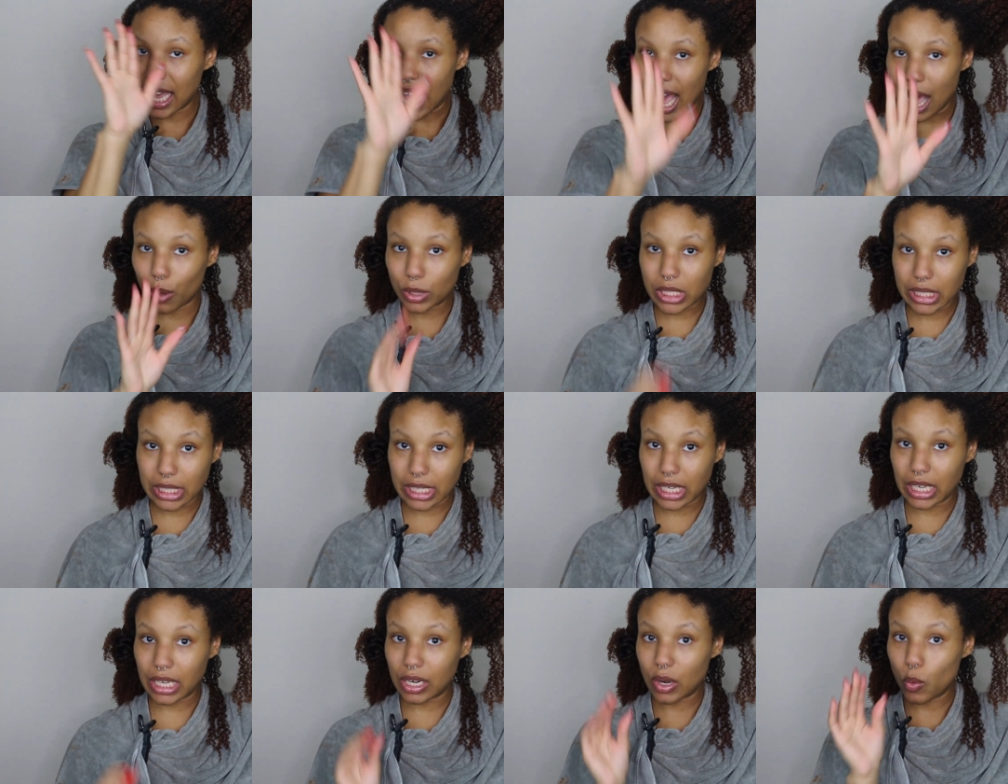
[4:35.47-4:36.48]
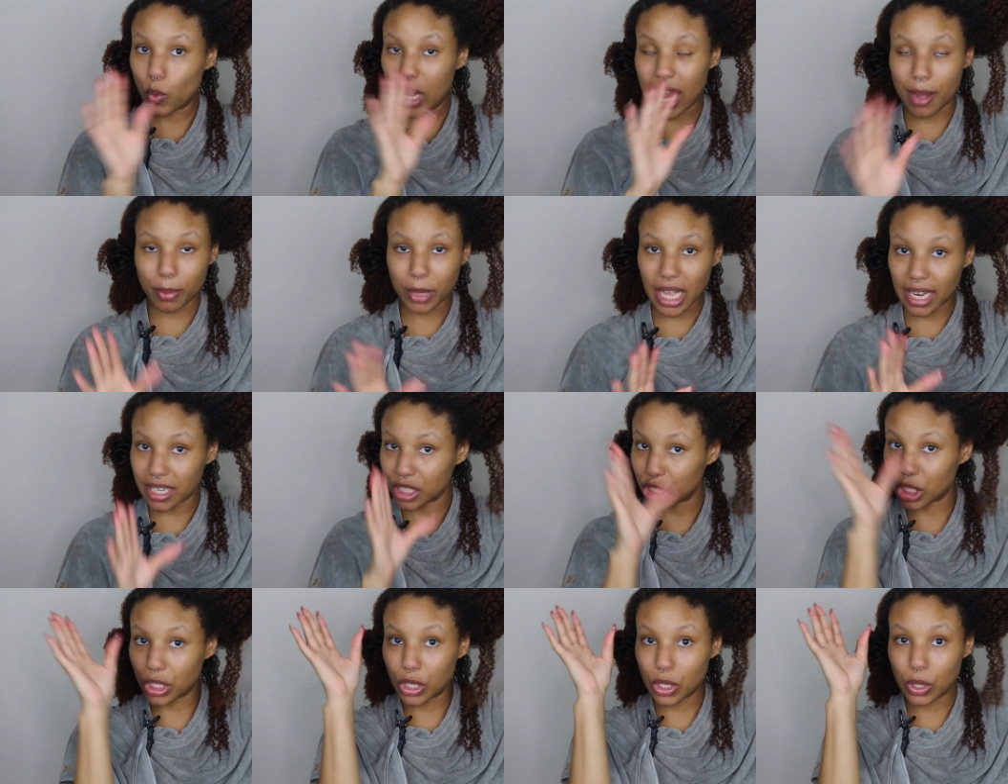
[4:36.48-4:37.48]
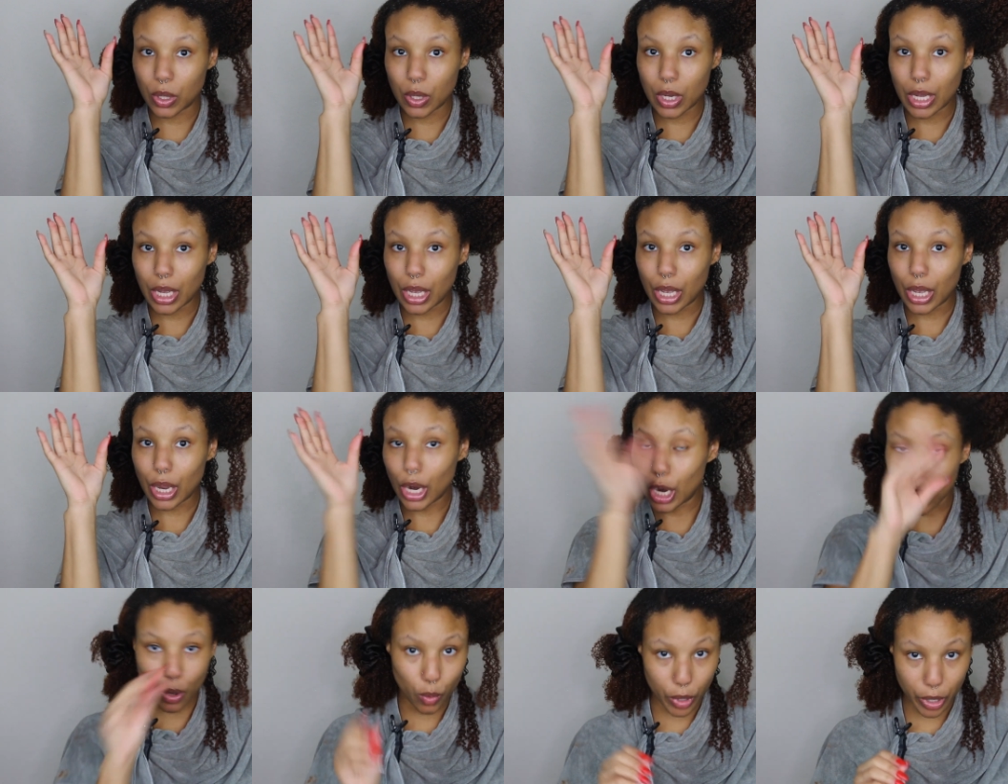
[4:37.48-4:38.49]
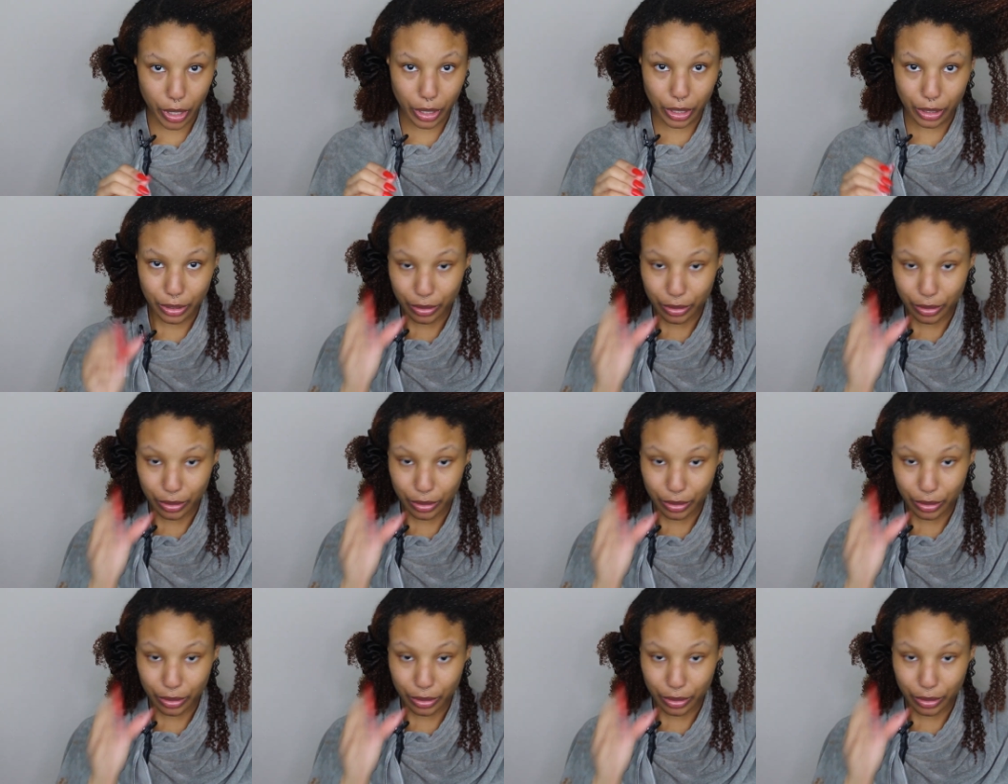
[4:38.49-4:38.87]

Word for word: how it's looking when I apply the gel everywhere.